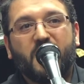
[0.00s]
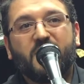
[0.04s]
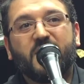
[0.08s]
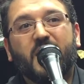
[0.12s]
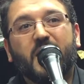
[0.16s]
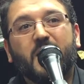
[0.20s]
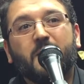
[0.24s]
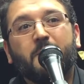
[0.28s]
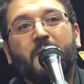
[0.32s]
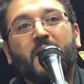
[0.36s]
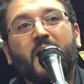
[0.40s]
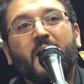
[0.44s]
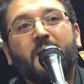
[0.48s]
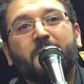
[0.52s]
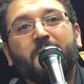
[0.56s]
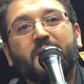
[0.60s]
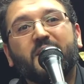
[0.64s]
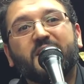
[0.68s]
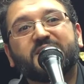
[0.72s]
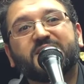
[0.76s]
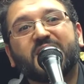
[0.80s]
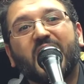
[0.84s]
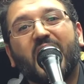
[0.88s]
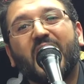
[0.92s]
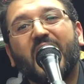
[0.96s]
The Imam
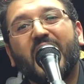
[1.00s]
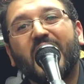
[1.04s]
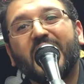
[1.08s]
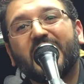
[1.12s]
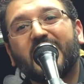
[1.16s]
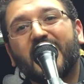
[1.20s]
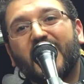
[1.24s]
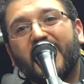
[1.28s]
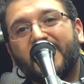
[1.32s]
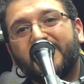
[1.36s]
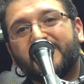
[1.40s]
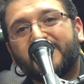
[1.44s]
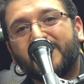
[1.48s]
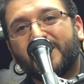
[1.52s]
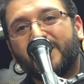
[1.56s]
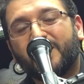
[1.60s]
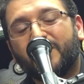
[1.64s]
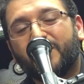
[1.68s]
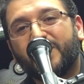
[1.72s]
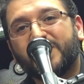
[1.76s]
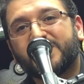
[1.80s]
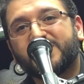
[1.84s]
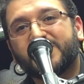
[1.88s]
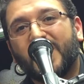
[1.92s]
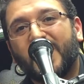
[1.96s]
is
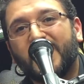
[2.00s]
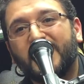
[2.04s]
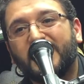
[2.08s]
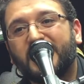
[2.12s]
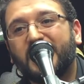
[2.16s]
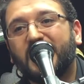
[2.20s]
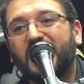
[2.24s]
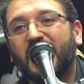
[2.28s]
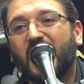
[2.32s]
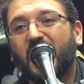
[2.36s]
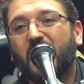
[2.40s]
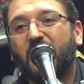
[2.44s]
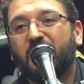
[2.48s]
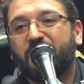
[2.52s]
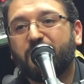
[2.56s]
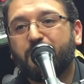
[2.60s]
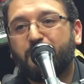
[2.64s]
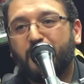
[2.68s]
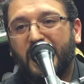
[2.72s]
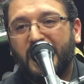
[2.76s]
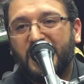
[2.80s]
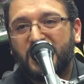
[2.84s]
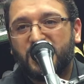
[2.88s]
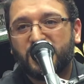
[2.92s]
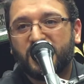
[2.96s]
highlighting this idea of
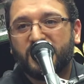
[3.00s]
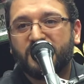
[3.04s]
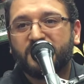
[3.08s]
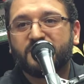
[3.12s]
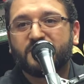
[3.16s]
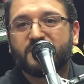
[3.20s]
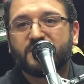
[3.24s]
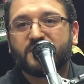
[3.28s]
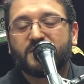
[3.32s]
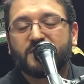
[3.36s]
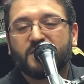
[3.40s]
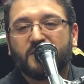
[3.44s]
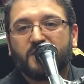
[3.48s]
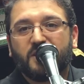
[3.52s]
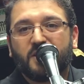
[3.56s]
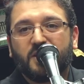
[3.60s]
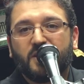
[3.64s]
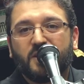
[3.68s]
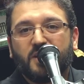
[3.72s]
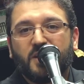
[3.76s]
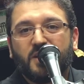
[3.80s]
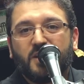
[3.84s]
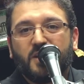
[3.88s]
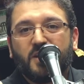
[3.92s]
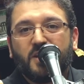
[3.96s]
patience
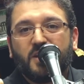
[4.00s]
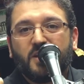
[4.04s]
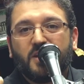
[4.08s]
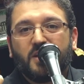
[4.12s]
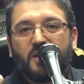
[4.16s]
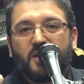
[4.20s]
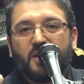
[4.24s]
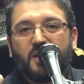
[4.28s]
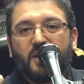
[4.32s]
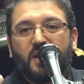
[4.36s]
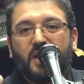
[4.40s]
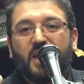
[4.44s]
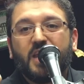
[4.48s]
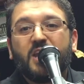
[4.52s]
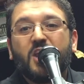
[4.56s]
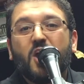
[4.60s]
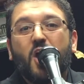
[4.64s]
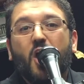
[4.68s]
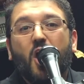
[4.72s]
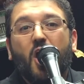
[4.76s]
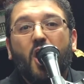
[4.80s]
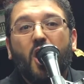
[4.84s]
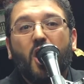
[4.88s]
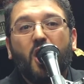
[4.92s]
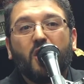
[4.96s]

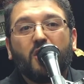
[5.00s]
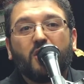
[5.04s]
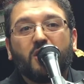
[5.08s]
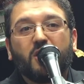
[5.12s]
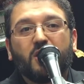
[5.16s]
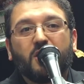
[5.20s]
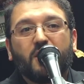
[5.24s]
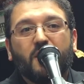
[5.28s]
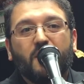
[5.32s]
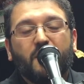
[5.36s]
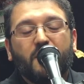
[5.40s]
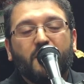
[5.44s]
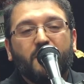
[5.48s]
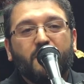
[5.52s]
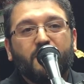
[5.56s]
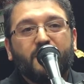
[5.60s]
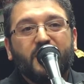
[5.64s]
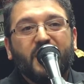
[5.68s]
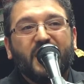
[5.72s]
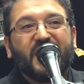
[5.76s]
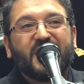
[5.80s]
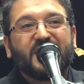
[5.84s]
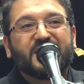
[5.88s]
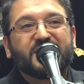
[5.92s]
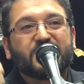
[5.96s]
in all
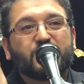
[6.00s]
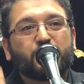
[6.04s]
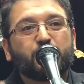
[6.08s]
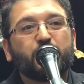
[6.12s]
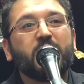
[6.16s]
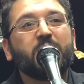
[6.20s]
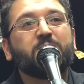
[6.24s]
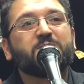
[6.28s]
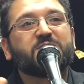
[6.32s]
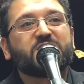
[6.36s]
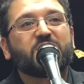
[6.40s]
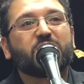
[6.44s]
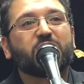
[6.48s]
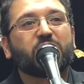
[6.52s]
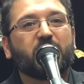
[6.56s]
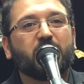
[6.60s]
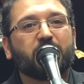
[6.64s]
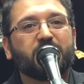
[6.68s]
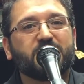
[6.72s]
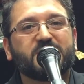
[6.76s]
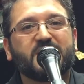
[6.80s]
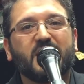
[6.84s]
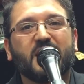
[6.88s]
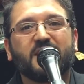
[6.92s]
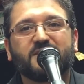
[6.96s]
the extreme
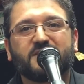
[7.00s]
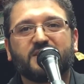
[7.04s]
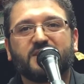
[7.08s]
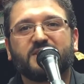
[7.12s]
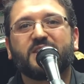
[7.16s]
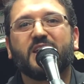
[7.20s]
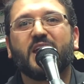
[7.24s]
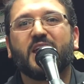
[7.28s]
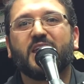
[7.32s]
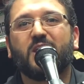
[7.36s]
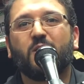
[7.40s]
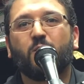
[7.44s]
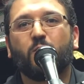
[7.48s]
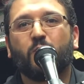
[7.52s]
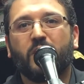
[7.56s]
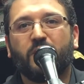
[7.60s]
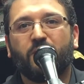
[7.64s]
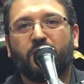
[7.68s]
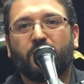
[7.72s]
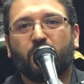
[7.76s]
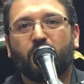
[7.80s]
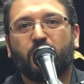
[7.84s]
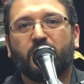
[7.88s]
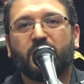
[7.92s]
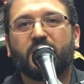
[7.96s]
circumstances that he
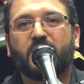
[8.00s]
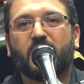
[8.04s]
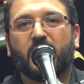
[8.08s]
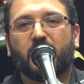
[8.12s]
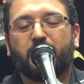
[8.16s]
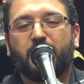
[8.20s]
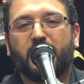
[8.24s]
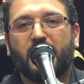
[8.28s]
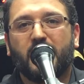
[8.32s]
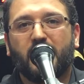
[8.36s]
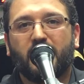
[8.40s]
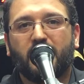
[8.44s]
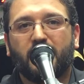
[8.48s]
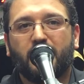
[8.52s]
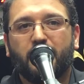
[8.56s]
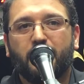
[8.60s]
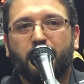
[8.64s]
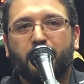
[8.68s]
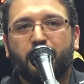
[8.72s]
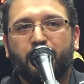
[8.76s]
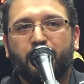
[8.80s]
went through in Karbala.